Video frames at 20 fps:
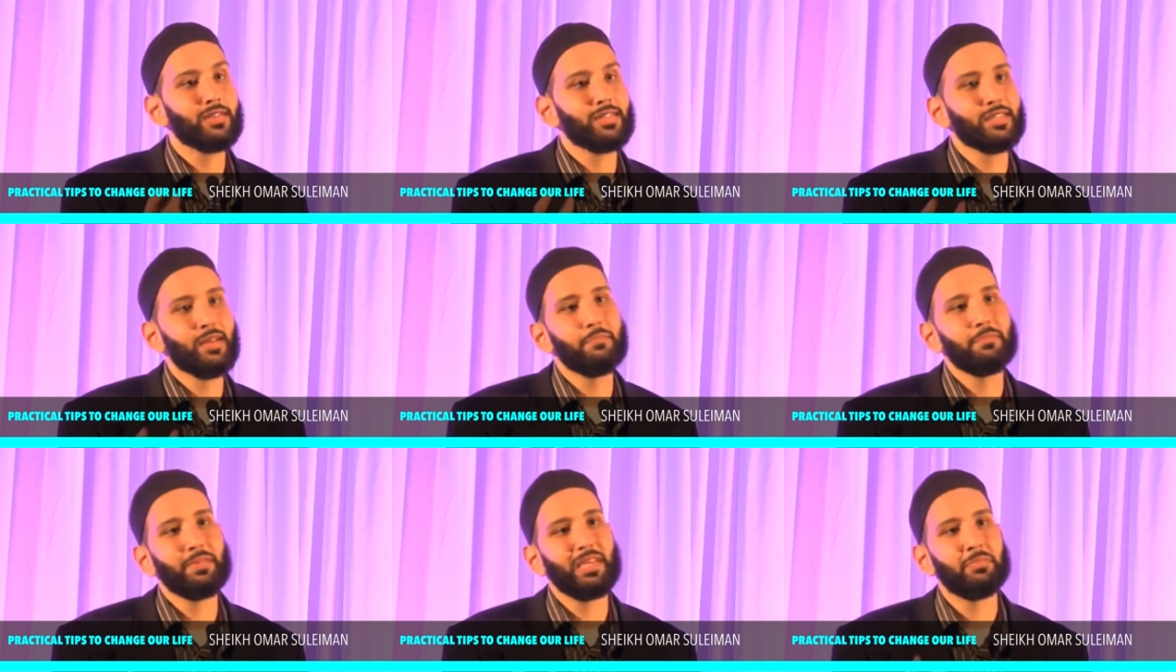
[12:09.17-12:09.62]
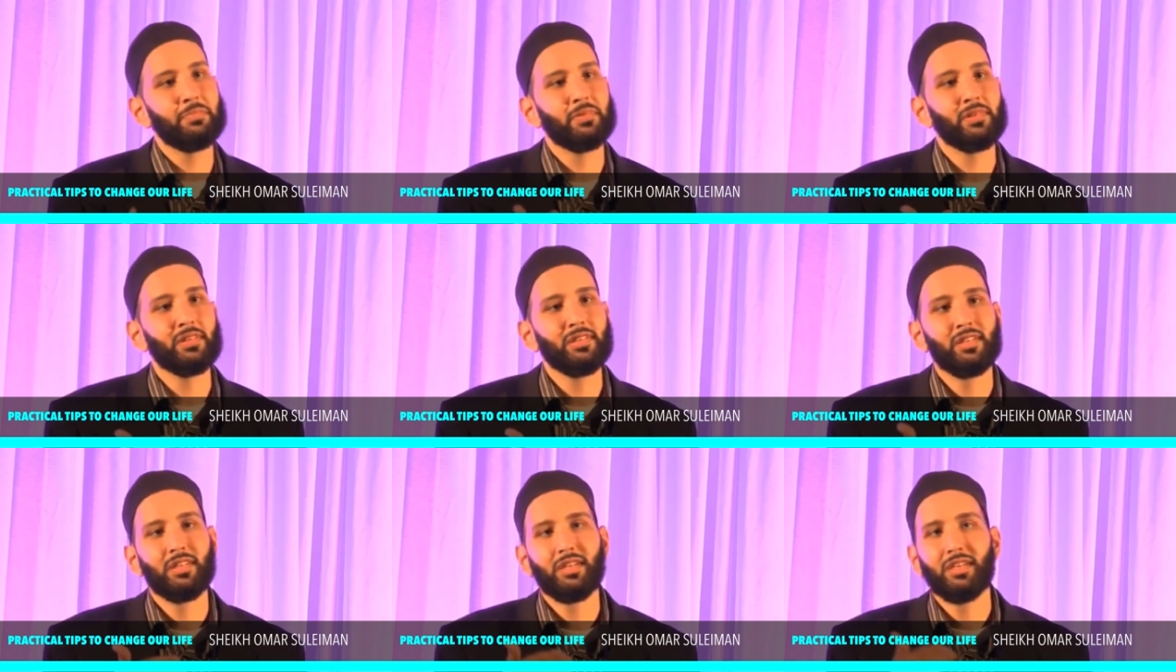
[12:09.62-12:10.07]
Some
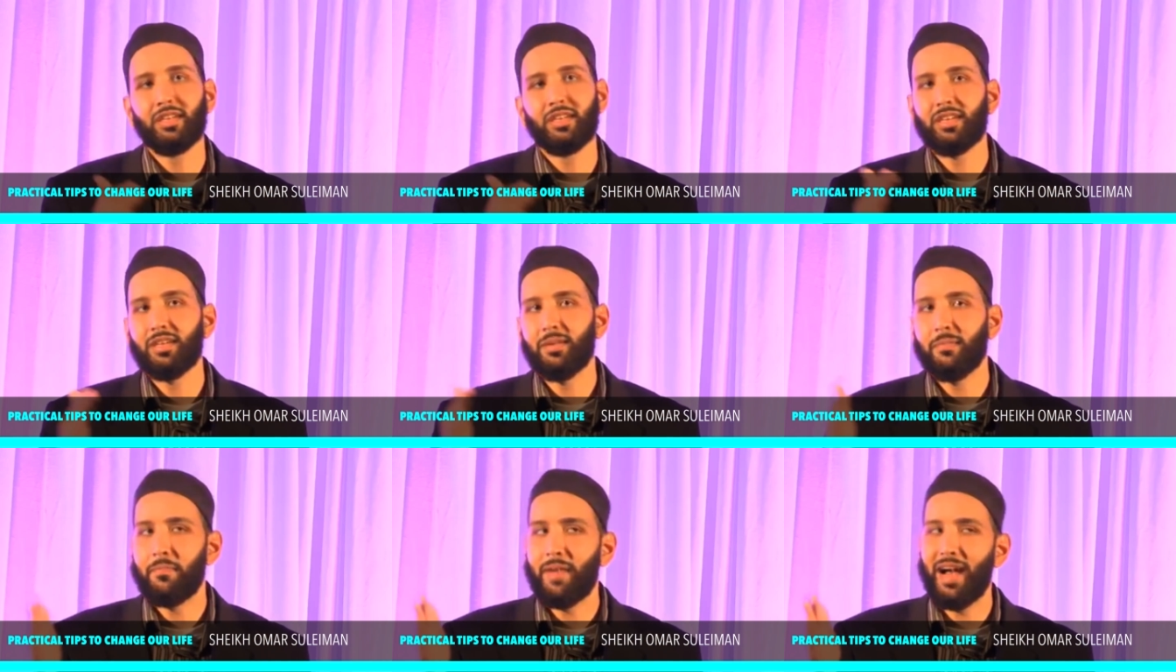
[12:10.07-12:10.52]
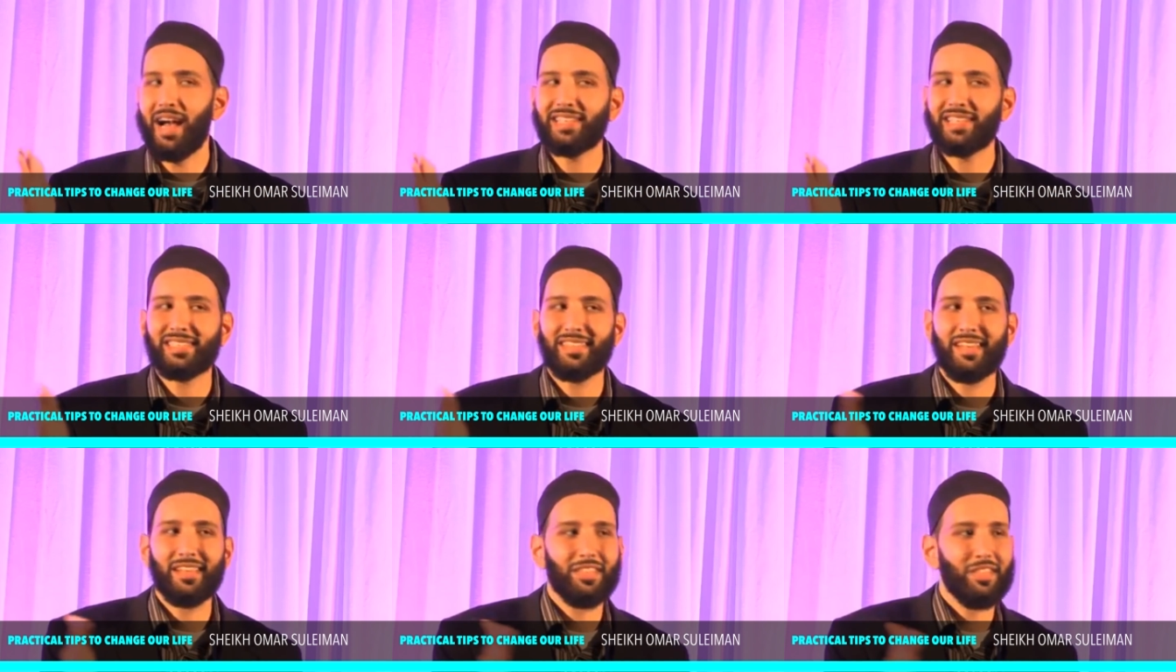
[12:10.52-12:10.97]
people, passing